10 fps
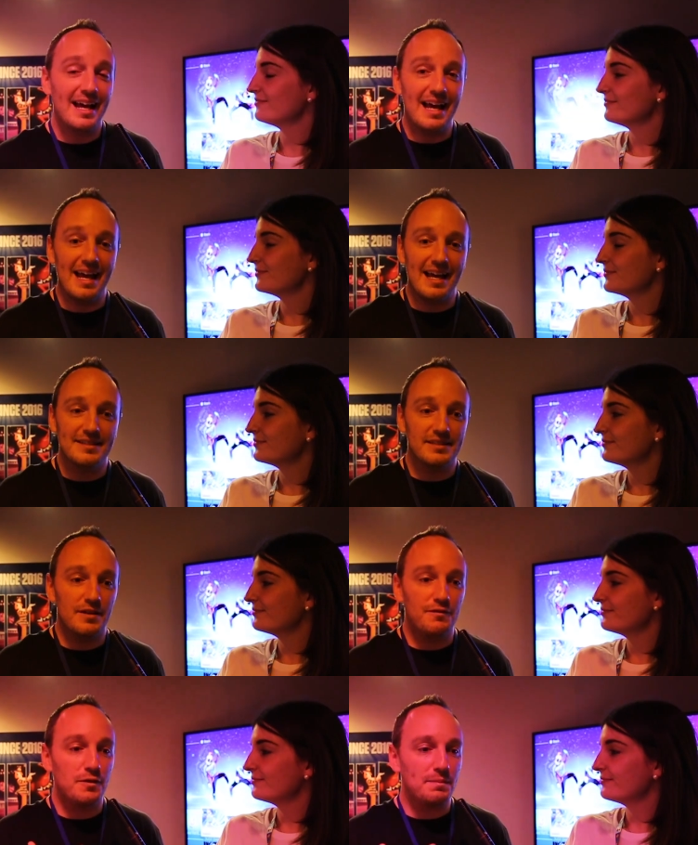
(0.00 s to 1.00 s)
Speaker 1: and
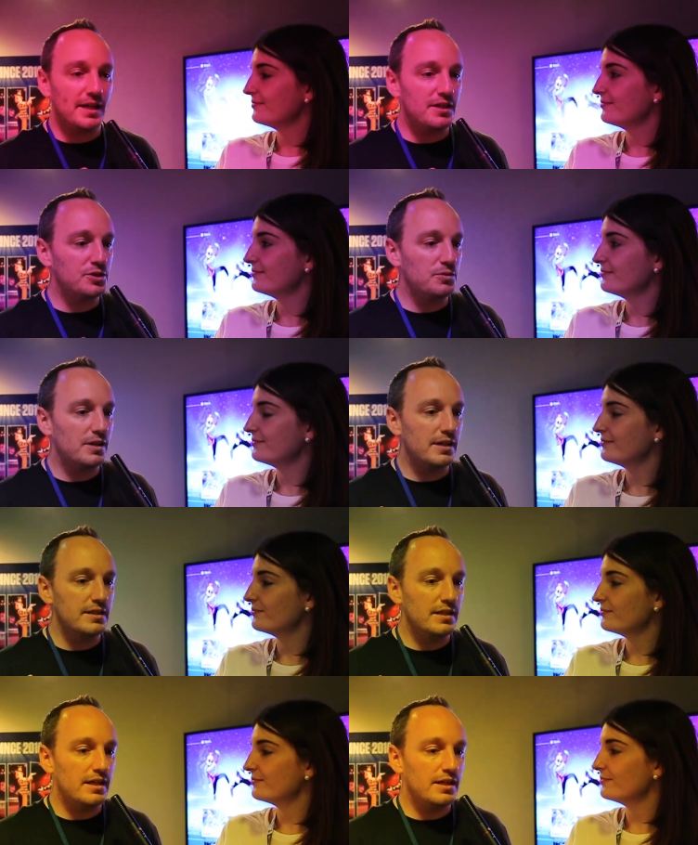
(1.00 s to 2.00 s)
for players who are
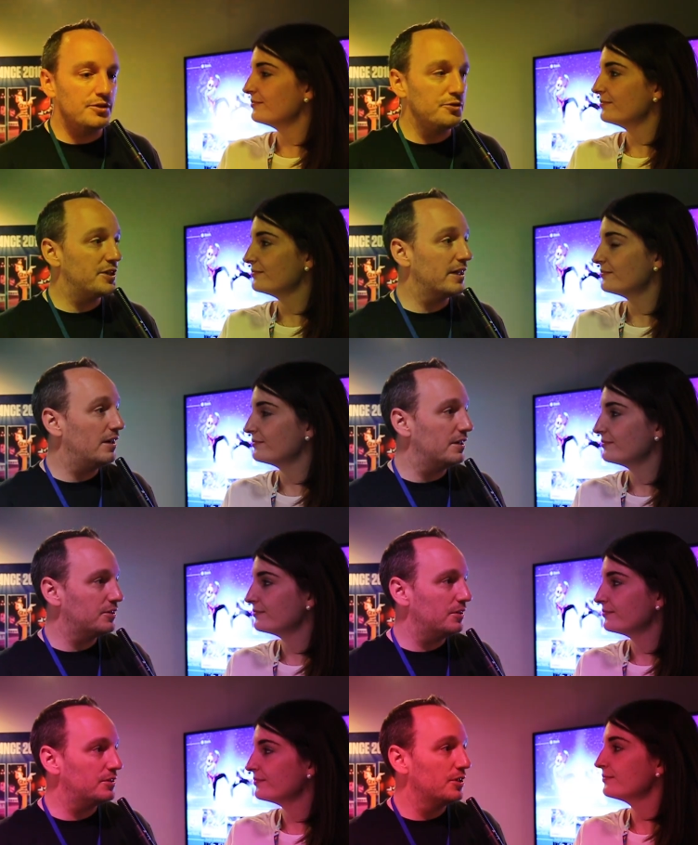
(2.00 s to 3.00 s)
on uh, new gen
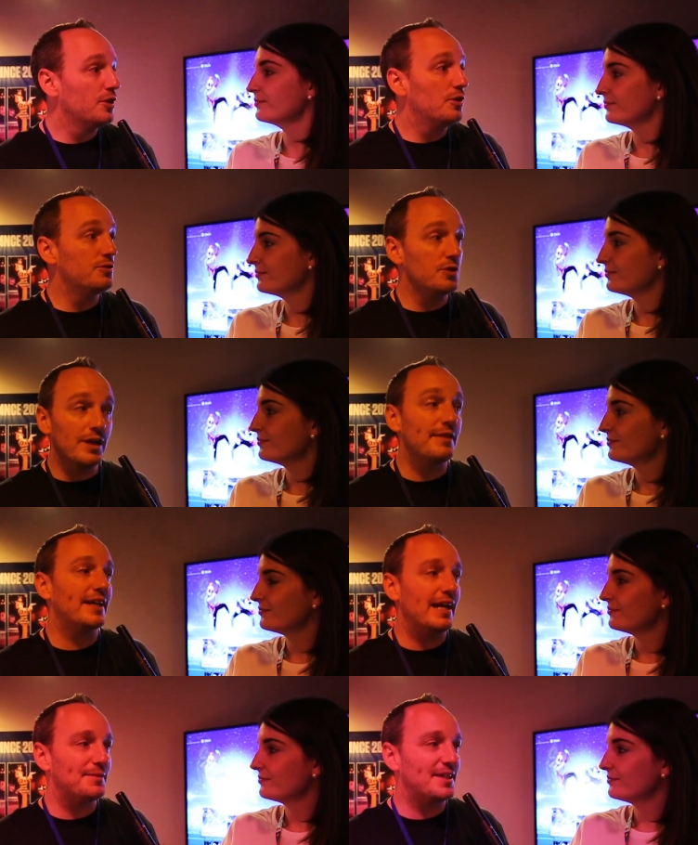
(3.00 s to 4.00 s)
consoles who don't have
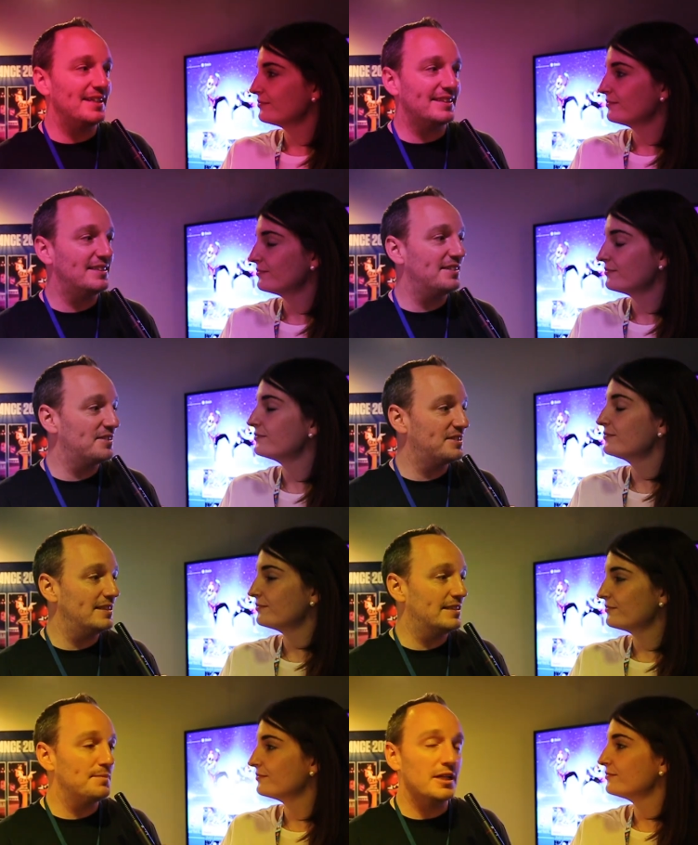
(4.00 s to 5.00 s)
a camera connected to their
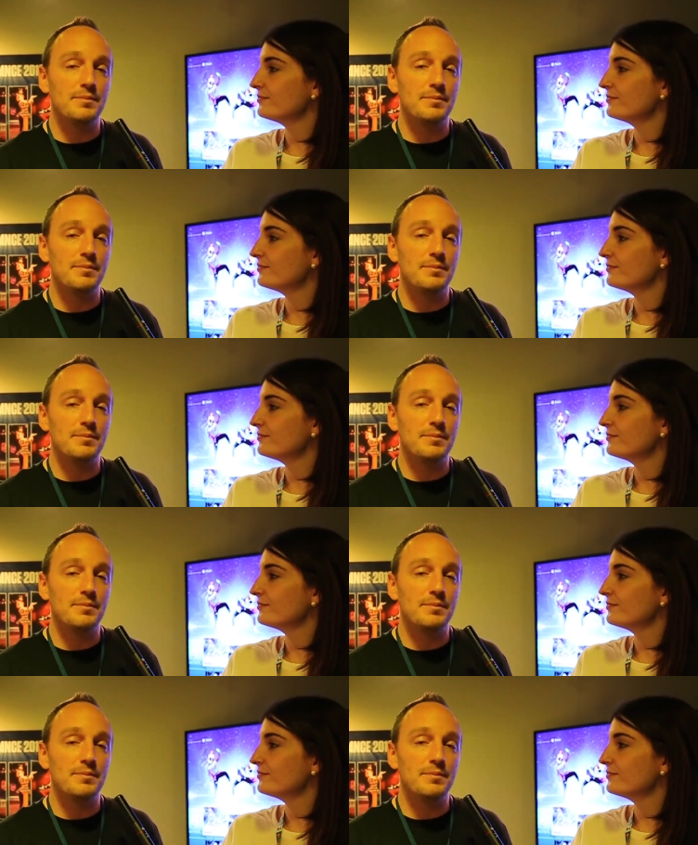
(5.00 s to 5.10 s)
system, they're